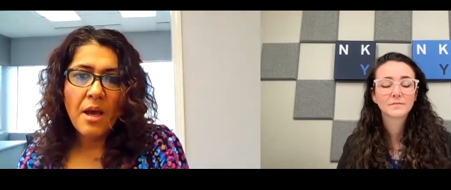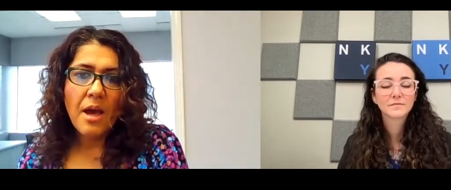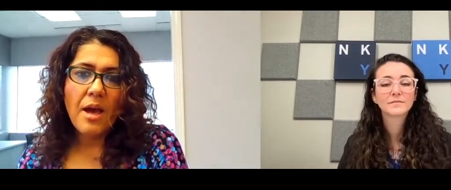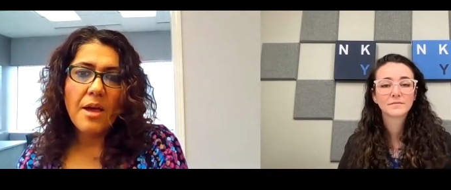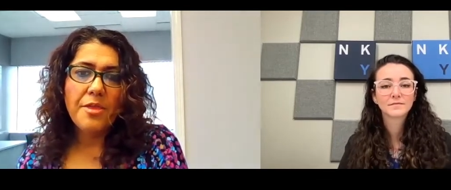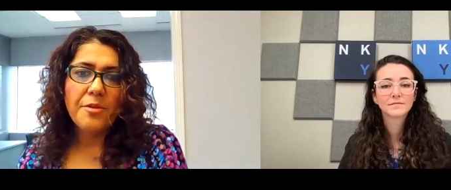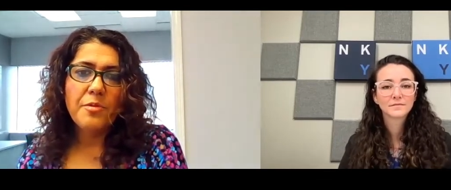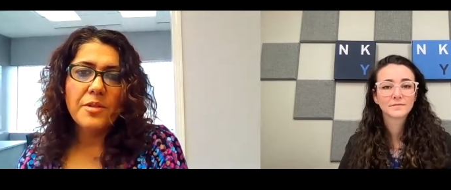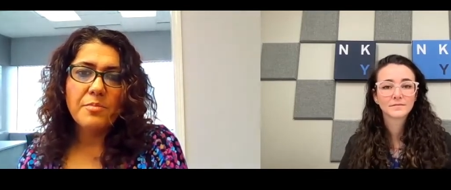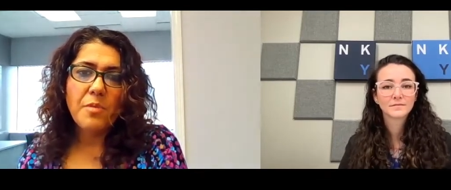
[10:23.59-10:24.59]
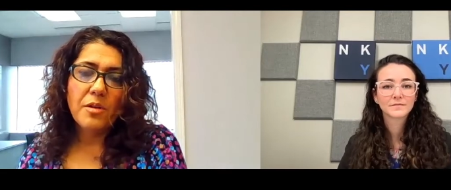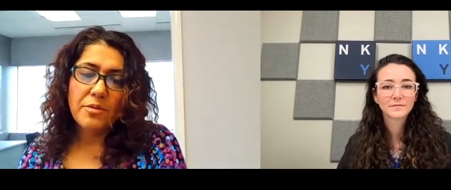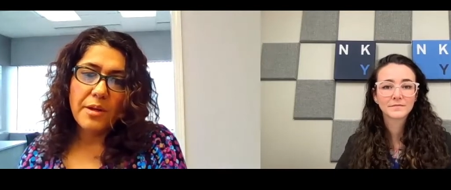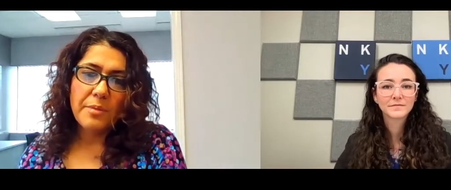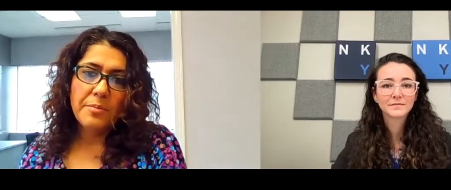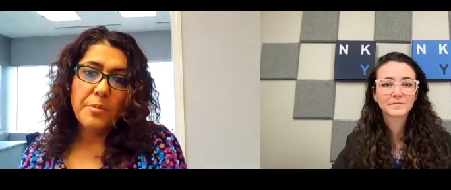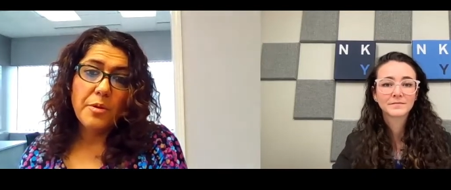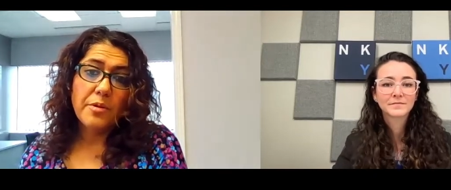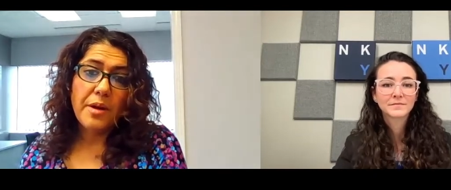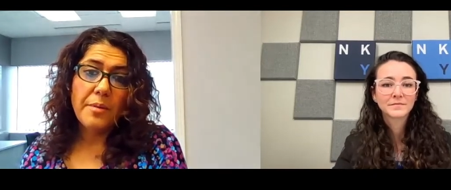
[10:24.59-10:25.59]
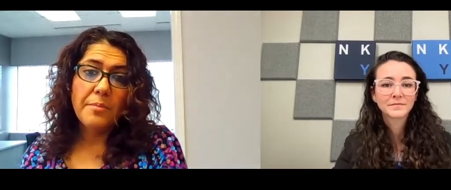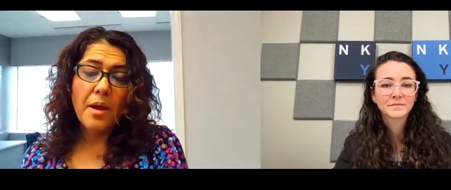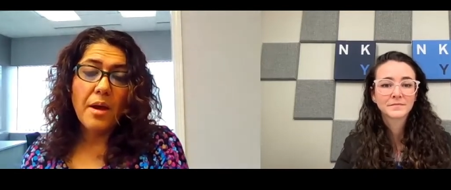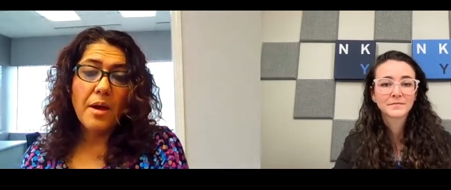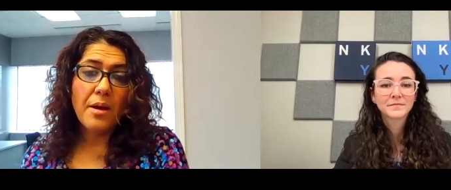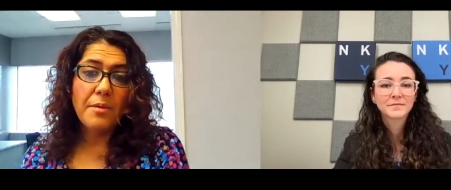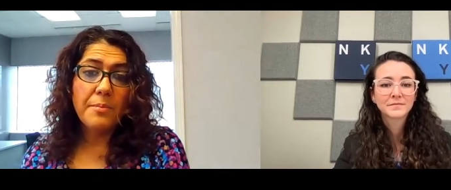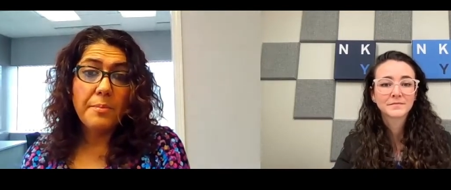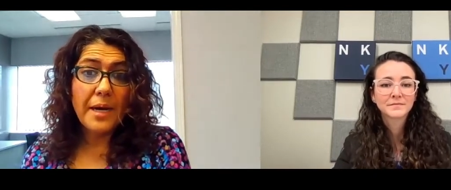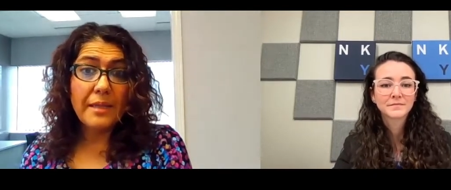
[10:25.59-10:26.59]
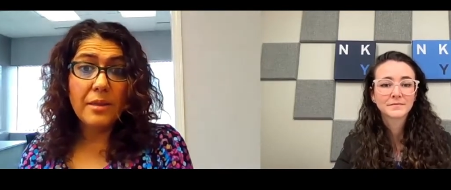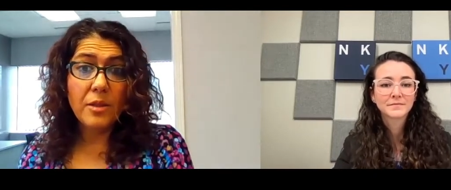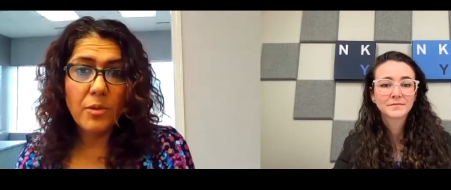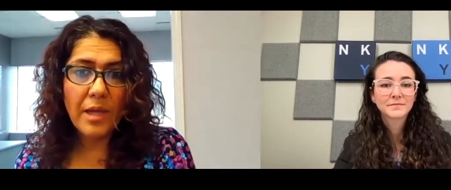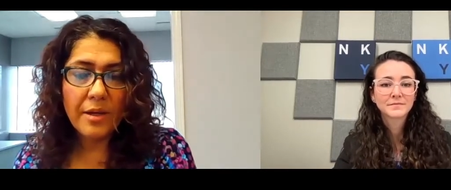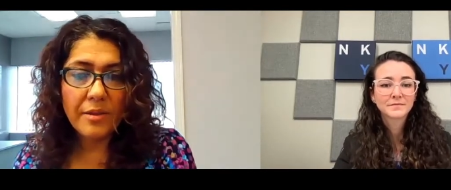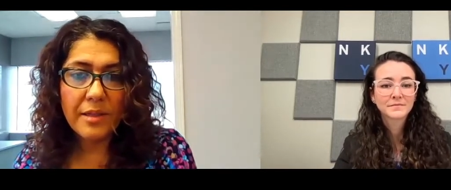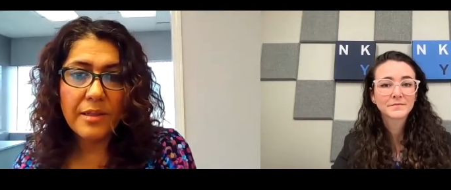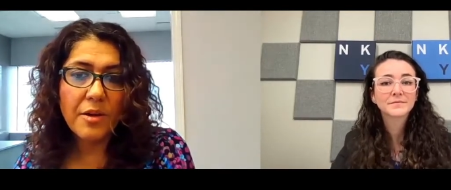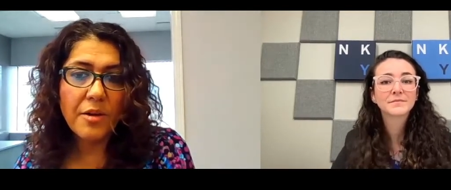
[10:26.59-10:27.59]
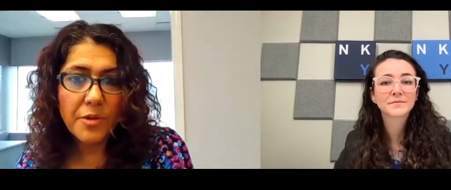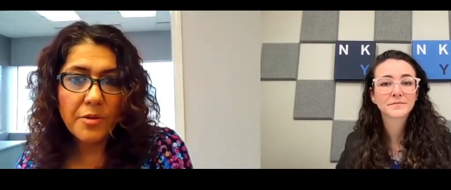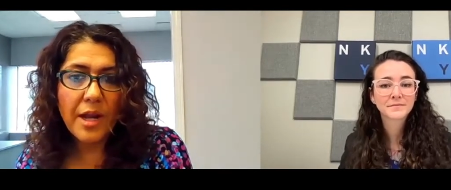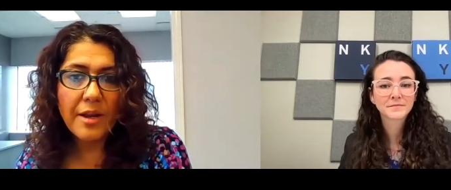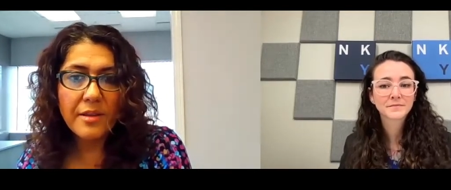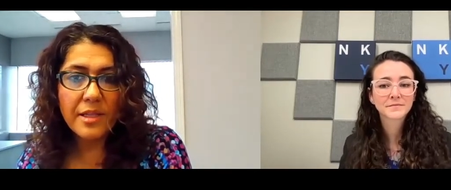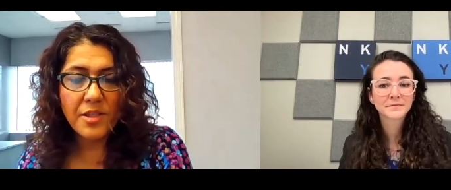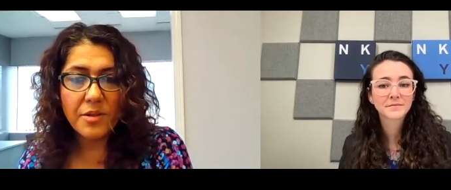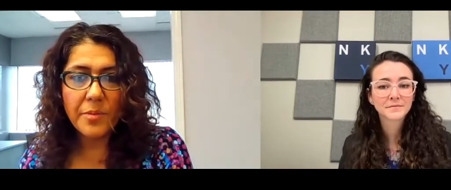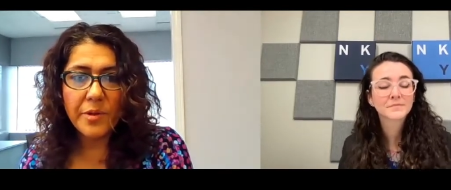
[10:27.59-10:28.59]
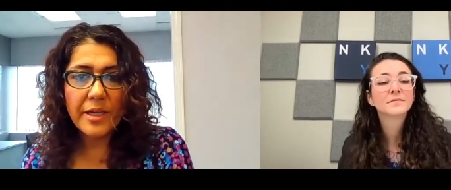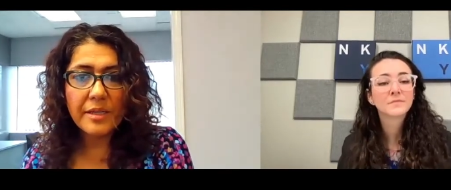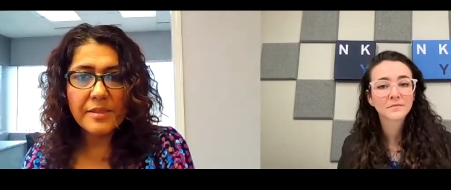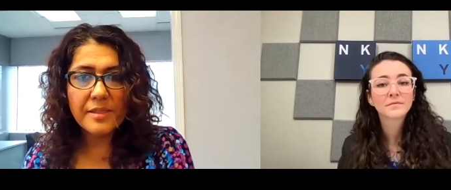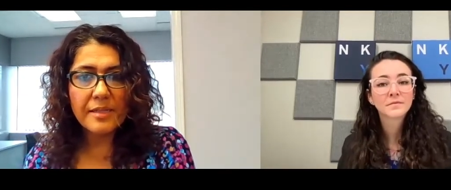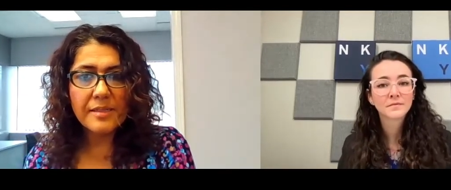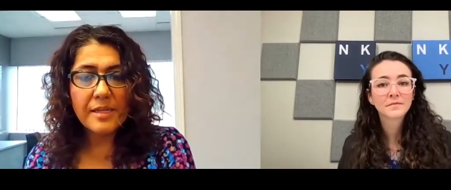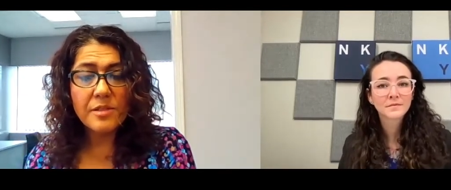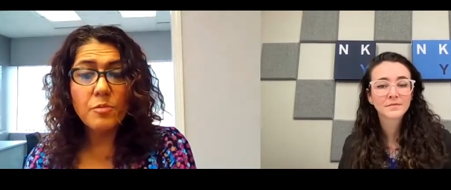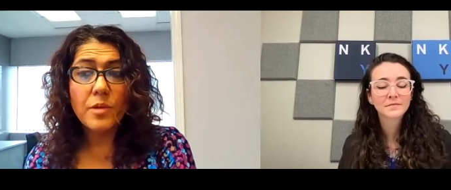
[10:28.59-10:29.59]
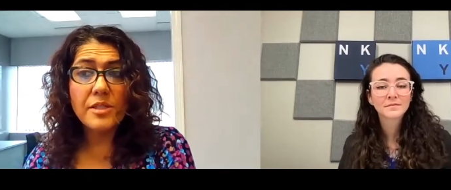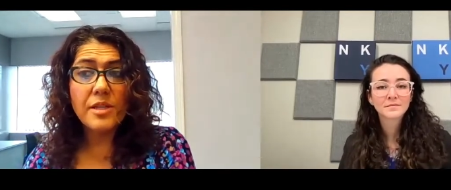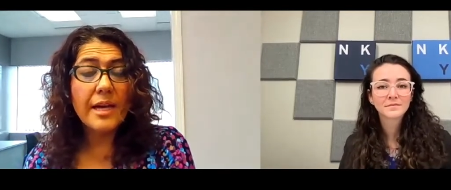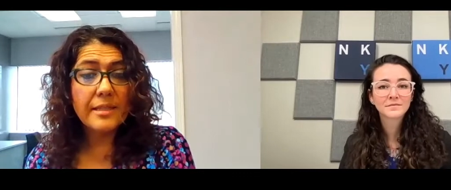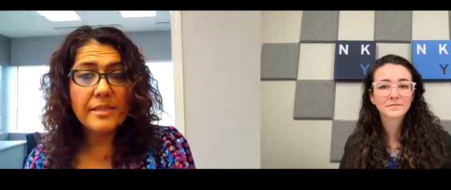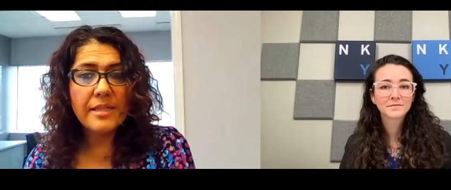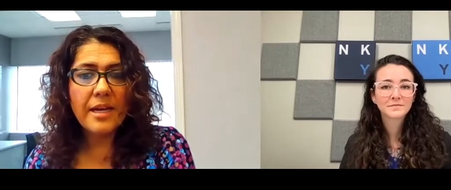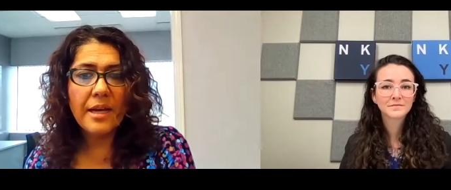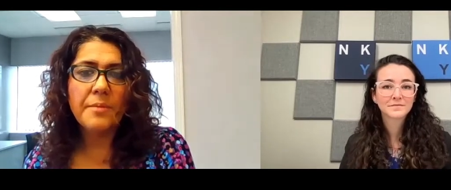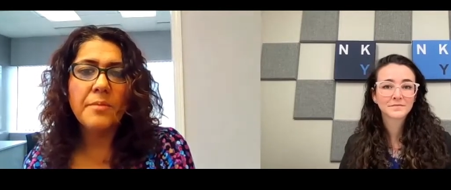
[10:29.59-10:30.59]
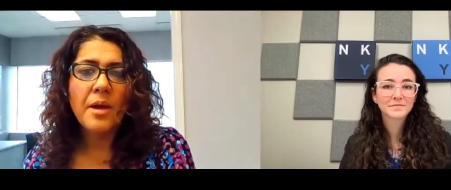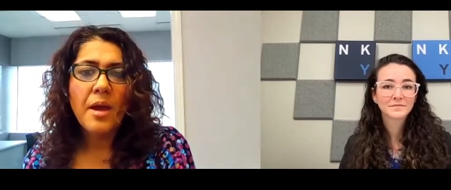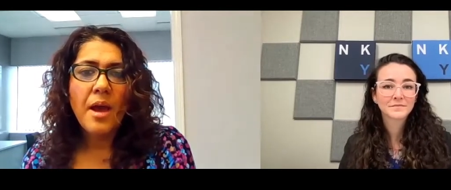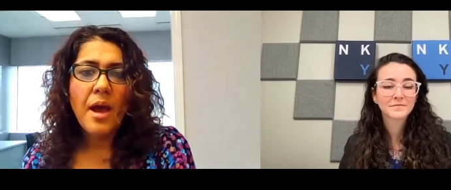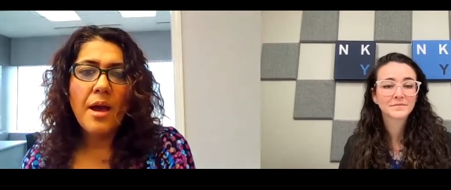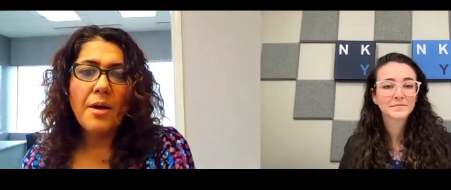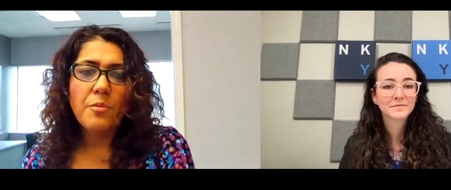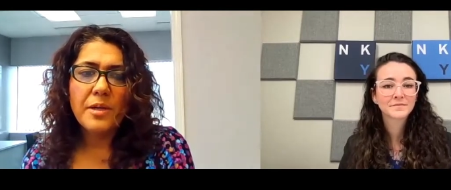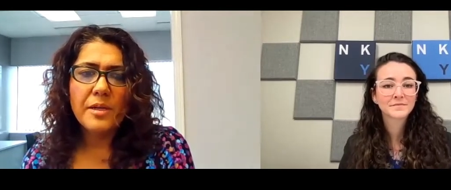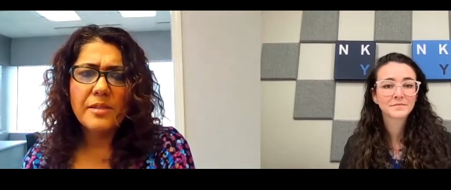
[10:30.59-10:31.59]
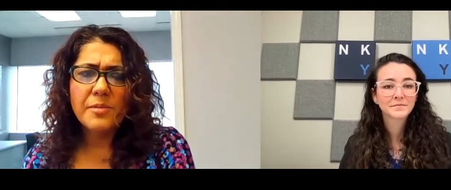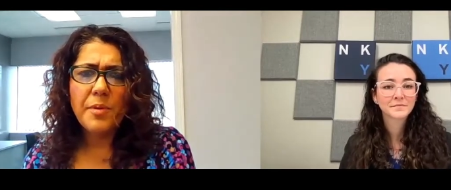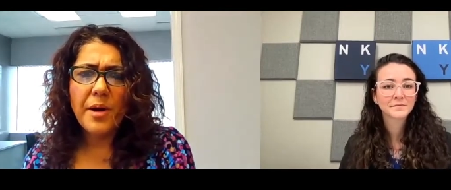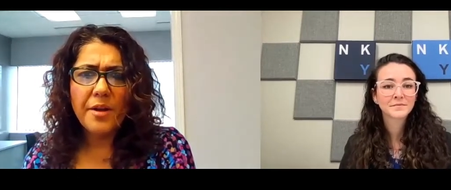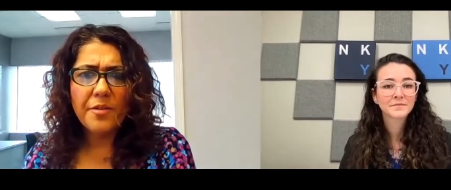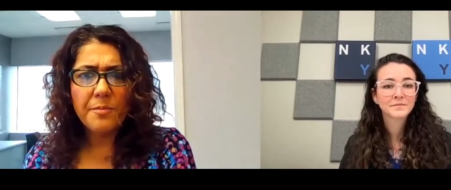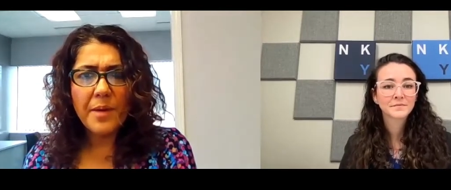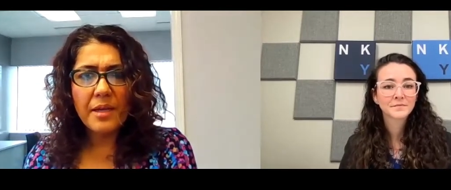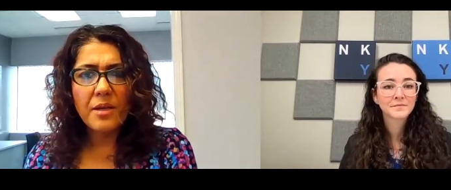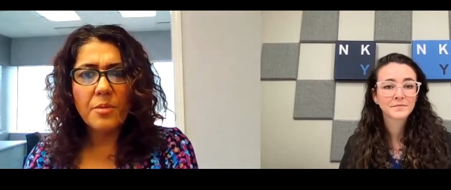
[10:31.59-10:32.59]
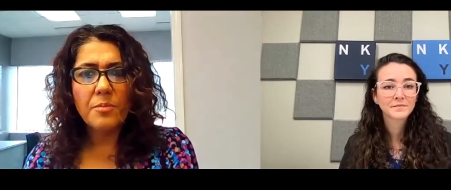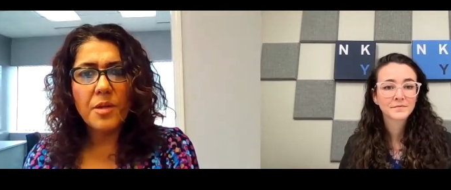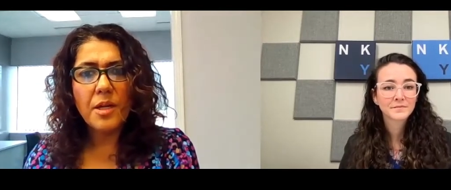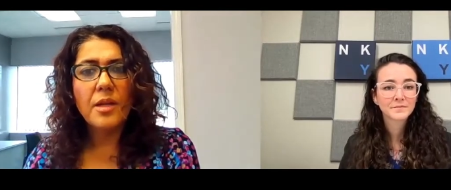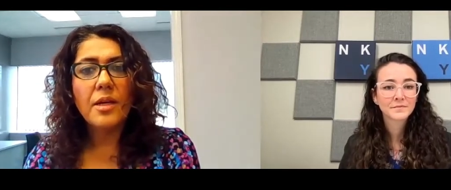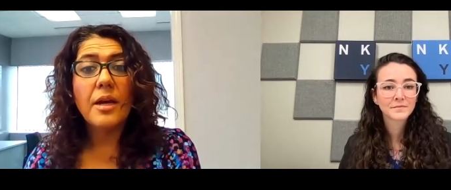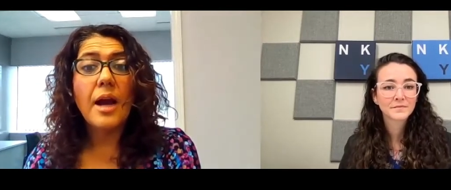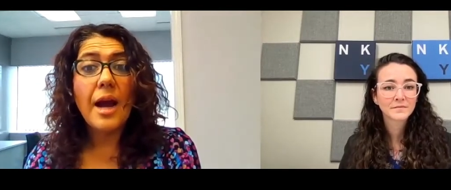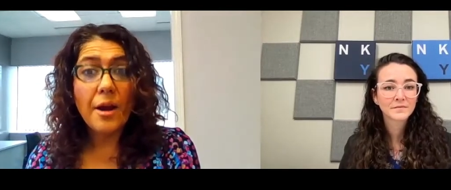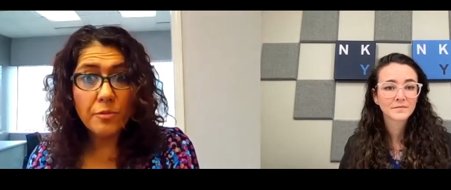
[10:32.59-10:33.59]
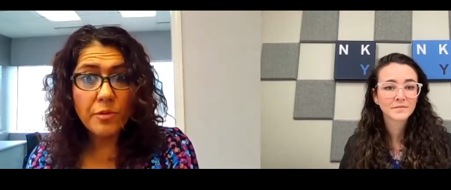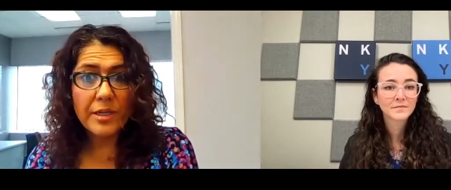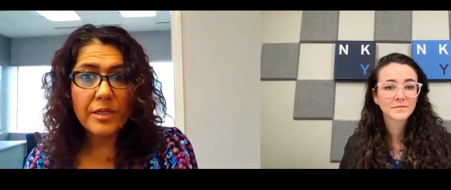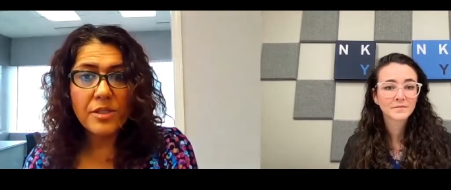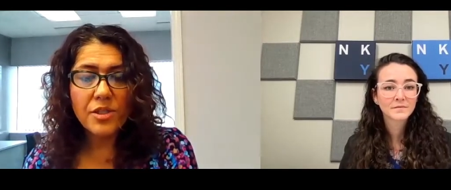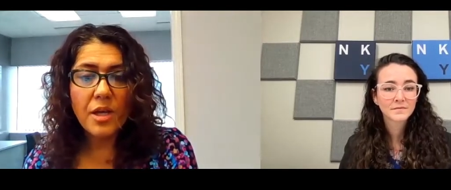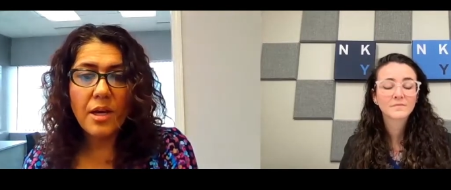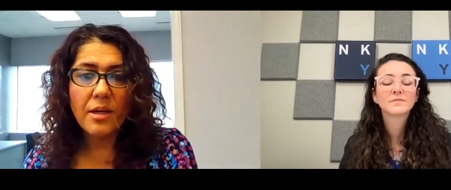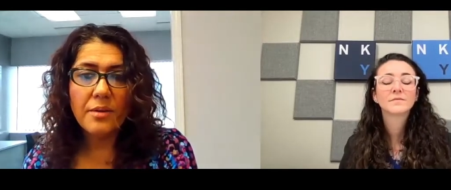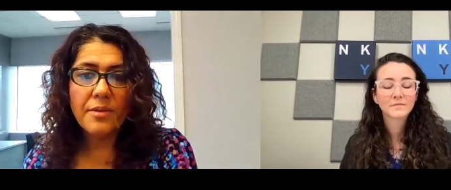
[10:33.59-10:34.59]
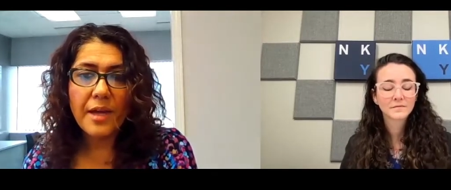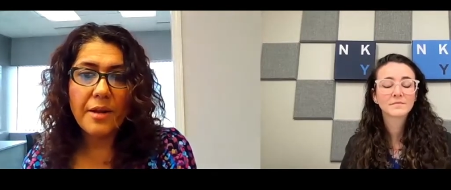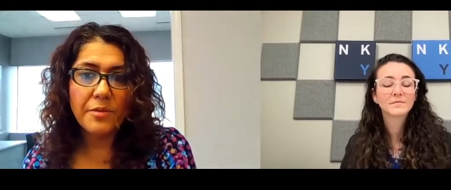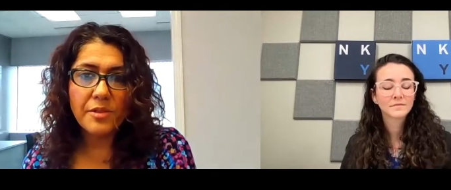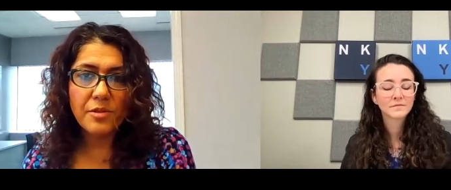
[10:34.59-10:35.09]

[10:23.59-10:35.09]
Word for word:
Speaker 1: uh, through a small grant program uh, by LULAC, the League of United Latin American Citizens, which at the time uh, was part of my community outreach uh, that I was